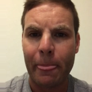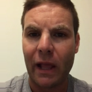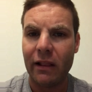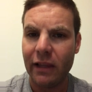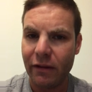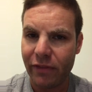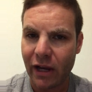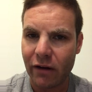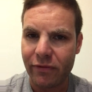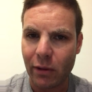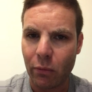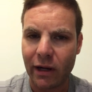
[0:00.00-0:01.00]
live there
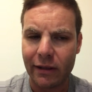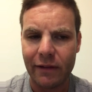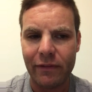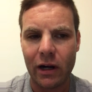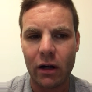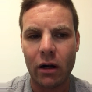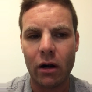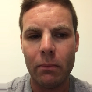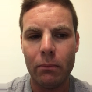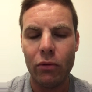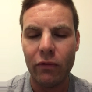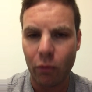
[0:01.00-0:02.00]
if they want to live there, or
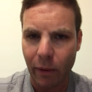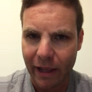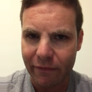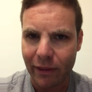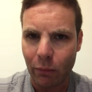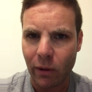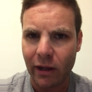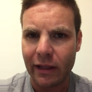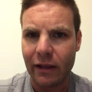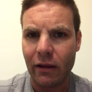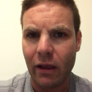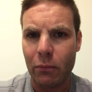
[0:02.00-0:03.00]
move away if they want
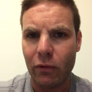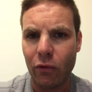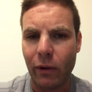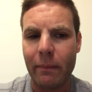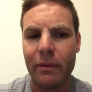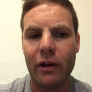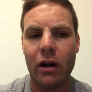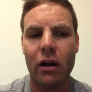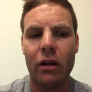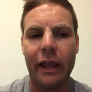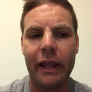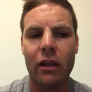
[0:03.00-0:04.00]
to move away, but there
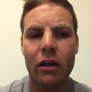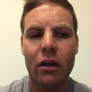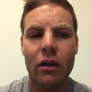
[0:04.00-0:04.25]
are like